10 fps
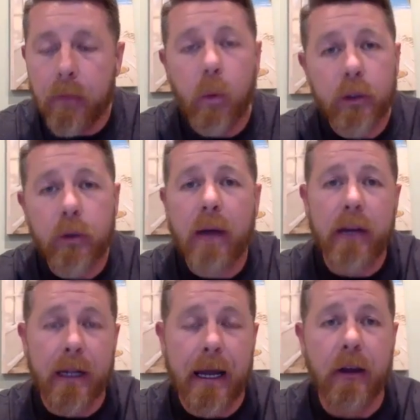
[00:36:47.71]
we do have an
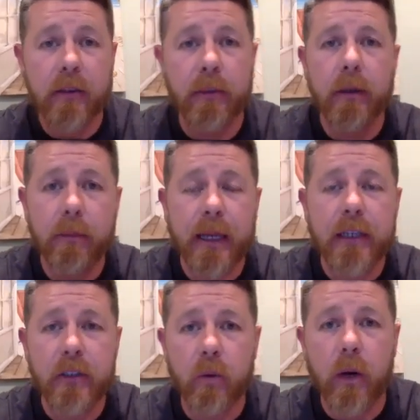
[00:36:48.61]
announcement
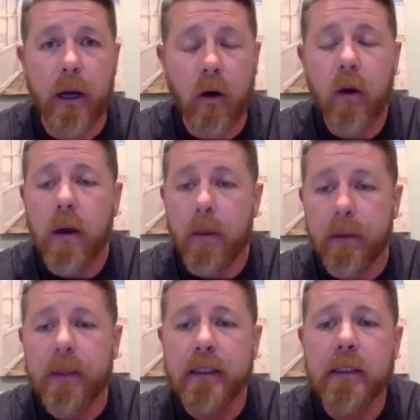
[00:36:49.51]
page as well,
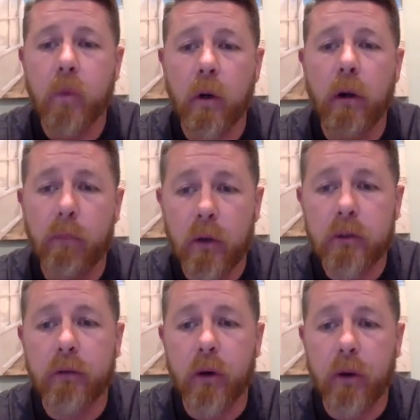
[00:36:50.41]
but this is where
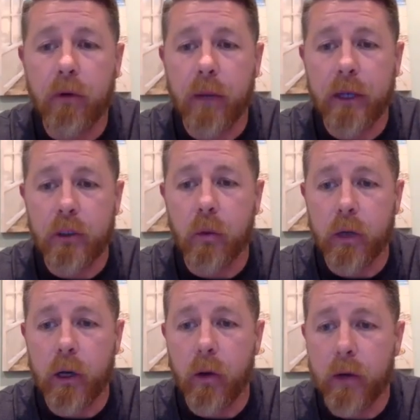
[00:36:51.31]
most of your information will
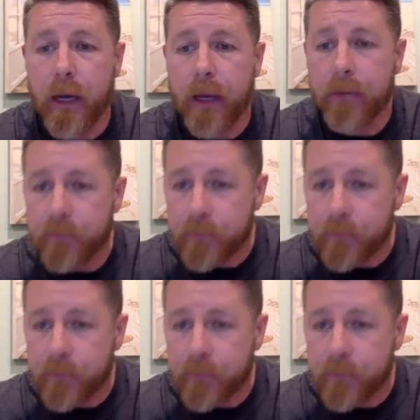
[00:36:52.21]
go, okay?